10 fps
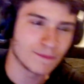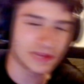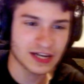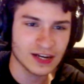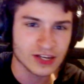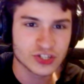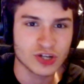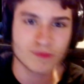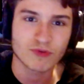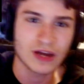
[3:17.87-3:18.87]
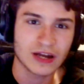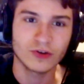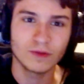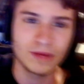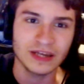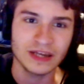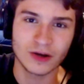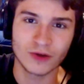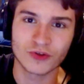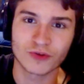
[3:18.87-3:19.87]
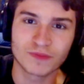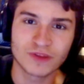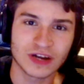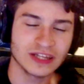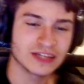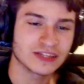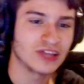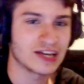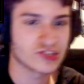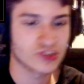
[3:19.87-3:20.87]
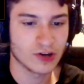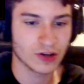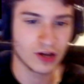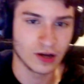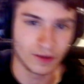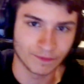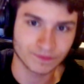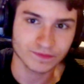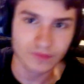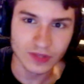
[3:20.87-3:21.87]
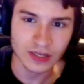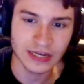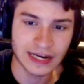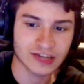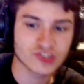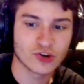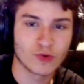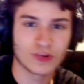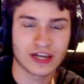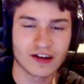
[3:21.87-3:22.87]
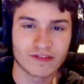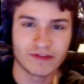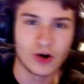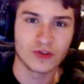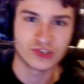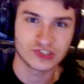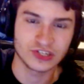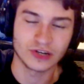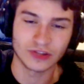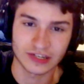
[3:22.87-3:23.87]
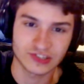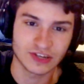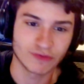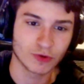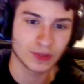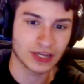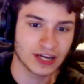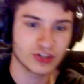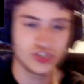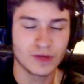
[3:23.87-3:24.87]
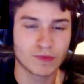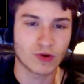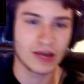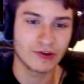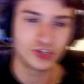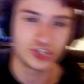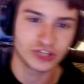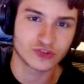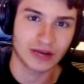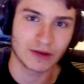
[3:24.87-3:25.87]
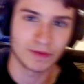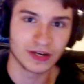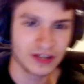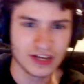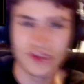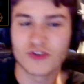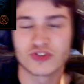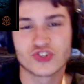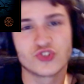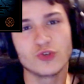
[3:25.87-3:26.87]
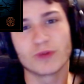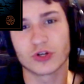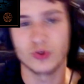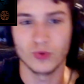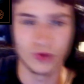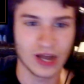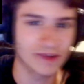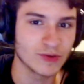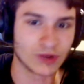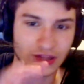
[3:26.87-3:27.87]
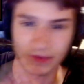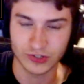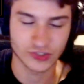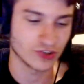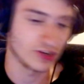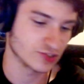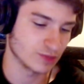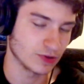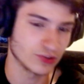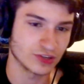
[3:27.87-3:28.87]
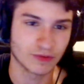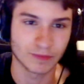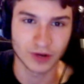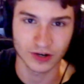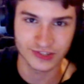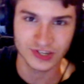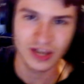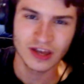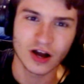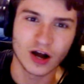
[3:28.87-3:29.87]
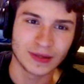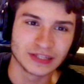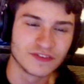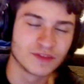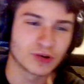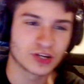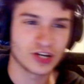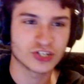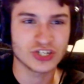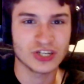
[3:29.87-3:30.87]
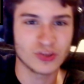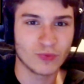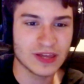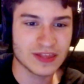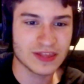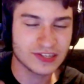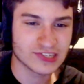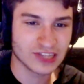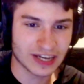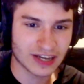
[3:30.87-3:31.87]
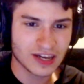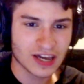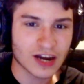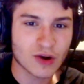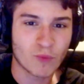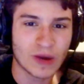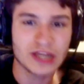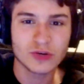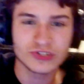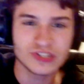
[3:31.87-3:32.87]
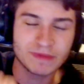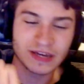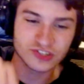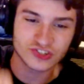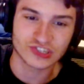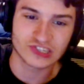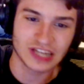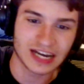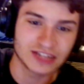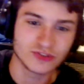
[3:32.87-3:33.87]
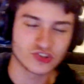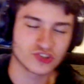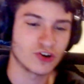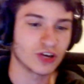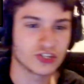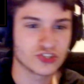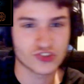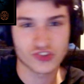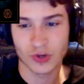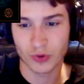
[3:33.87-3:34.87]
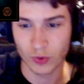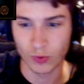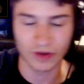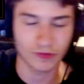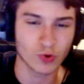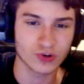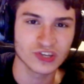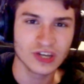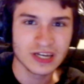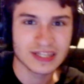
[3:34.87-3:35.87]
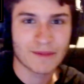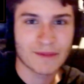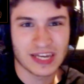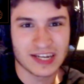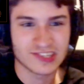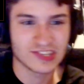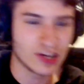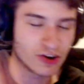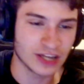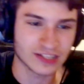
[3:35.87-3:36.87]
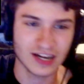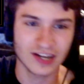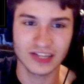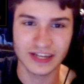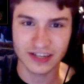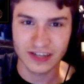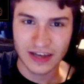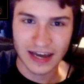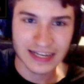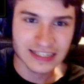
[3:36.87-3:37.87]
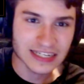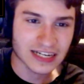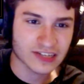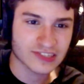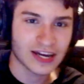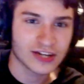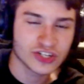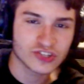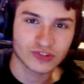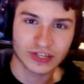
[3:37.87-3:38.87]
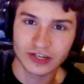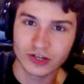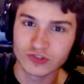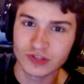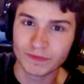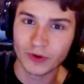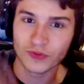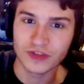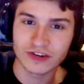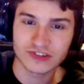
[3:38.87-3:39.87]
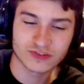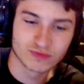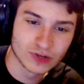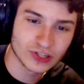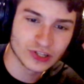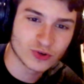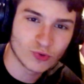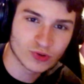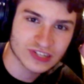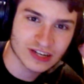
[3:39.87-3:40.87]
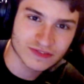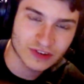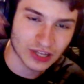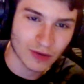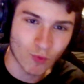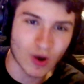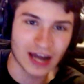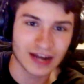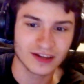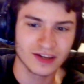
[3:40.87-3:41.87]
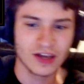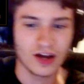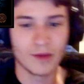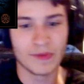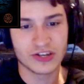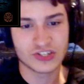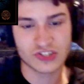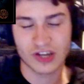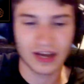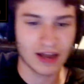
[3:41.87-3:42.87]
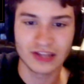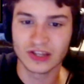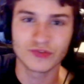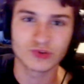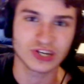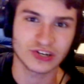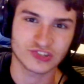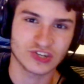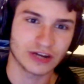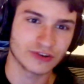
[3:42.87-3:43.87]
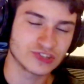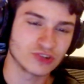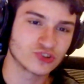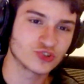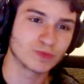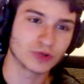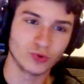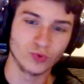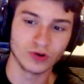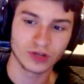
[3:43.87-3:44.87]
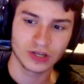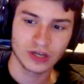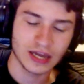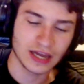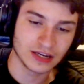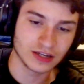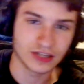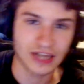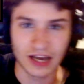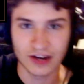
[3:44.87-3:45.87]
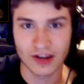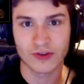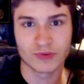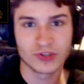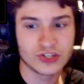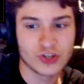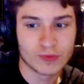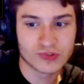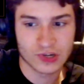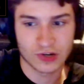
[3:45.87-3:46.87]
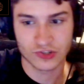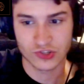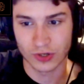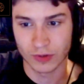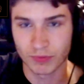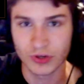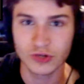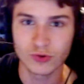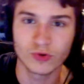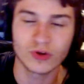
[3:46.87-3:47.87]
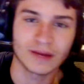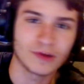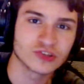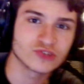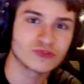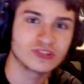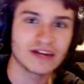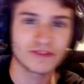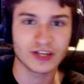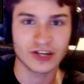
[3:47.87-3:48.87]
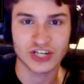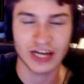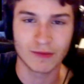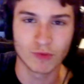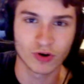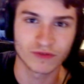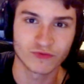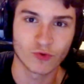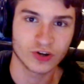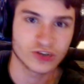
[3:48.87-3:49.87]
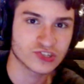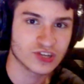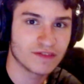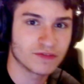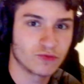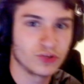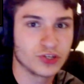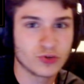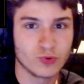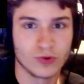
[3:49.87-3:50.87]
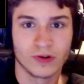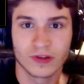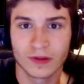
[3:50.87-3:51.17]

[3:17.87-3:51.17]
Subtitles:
They kind of jump around a little bit, you know, they're not like the last song, in EXO, where they kind of follow this, you know, like a set formula. They kind of jump around and change around, but they're super cool. Every one of them is just awesome, all the different parts. I love the percussion and the way that these like kind of white noisy basses just slide through the song. It's just so cool. And of course that pan snare, it's kind of like, I guess they kind of sidechain it so like it goes in both ears. It's really cool. It sounds very like wide, and it just, I love those kind of snares. They're super cool. And yeah, another really dope song, so pretty cool. And I'm also definitely going to check out more foreign stuff. Really cool.